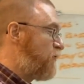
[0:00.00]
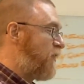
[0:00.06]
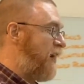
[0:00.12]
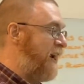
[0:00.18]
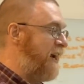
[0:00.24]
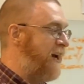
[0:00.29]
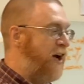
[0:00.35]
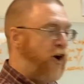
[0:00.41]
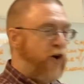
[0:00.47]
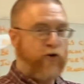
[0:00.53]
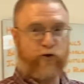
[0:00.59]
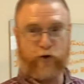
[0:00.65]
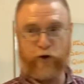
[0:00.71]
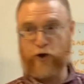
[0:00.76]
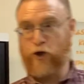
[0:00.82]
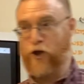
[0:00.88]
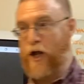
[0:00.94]
say,
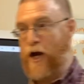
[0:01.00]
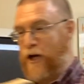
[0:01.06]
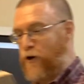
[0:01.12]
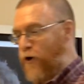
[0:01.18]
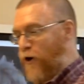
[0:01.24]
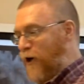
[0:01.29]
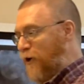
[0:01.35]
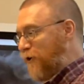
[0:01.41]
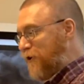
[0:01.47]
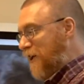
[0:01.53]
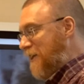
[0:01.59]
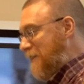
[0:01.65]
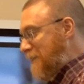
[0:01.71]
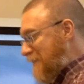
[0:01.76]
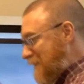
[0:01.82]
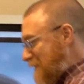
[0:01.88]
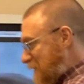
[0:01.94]
See you later,
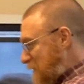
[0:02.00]
Hilda.